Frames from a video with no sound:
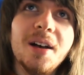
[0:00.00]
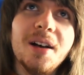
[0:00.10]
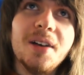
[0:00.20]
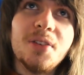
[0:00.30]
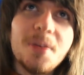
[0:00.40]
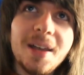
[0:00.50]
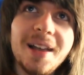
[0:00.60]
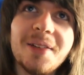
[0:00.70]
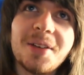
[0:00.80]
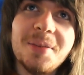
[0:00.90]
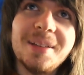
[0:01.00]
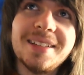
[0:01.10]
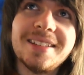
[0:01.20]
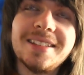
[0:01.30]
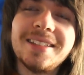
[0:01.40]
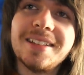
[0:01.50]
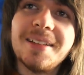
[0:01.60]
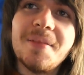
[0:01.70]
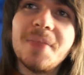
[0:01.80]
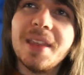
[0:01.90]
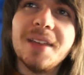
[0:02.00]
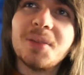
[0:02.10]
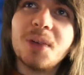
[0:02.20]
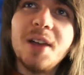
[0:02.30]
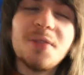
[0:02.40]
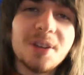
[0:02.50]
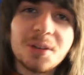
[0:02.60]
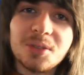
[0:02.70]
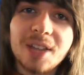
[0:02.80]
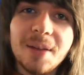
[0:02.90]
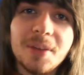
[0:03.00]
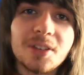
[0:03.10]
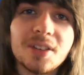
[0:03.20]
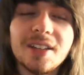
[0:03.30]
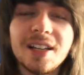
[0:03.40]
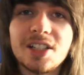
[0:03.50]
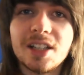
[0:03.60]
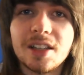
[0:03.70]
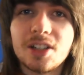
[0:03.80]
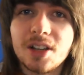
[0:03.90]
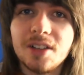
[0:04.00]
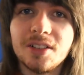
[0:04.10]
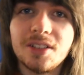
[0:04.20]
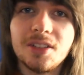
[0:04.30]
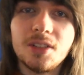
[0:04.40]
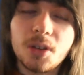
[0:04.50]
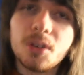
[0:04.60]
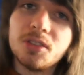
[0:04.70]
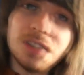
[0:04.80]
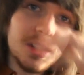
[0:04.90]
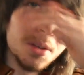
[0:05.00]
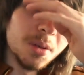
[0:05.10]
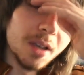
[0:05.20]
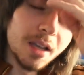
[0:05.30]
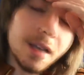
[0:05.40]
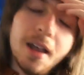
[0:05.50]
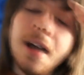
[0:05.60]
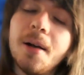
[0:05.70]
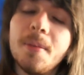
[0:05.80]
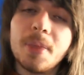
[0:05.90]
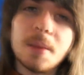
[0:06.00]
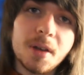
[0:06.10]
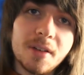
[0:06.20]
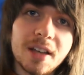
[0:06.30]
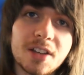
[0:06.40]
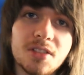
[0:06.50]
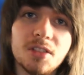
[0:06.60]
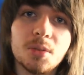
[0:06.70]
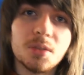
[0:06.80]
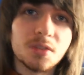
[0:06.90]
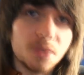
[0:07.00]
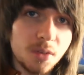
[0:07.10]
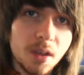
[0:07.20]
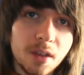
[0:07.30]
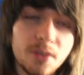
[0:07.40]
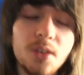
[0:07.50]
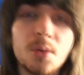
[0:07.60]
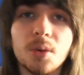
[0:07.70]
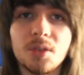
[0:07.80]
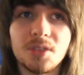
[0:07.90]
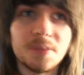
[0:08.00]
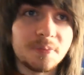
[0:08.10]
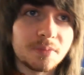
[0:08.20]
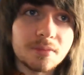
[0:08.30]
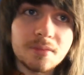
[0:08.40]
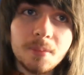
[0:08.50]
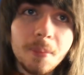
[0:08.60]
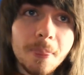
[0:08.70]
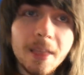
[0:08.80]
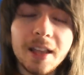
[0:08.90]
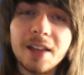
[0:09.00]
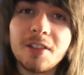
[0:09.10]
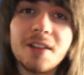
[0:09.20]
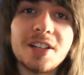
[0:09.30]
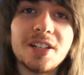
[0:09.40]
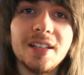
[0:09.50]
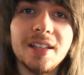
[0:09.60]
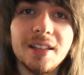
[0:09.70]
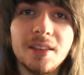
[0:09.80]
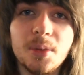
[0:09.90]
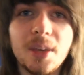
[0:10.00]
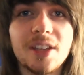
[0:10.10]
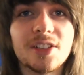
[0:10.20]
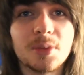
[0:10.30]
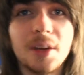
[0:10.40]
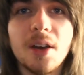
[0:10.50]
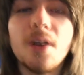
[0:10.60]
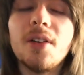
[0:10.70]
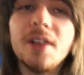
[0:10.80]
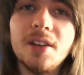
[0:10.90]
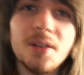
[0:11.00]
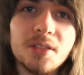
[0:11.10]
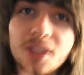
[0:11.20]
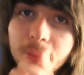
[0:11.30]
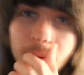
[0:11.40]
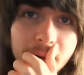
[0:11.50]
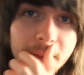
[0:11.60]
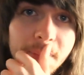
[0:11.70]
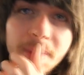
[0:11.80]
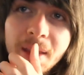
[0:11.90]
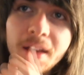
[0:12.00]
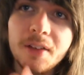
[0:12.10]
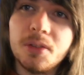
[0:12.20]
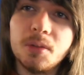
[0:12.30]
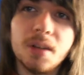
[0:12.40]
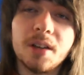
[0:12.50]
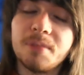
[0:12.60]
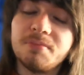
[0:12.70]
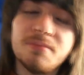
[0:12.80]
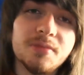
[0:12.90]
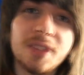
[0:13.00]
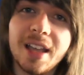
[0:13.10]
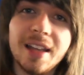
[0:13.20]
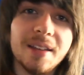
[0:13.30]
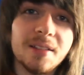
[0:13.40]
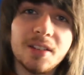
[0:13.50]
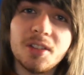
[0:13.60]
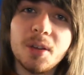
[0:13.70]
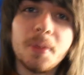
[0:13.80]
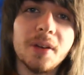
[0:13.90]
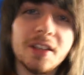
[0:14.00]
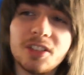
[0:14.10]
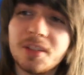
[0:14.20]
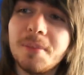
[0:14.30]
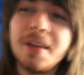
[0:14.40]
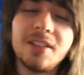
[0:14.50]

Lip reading: Fullmetal Alchemist, and whatever else was happening, so I didn't actually get the chance to continue my reactions towards Food Wars. And gradually the weeks just went on and on, to the point I thought, no, forget it, there's no point, there's just a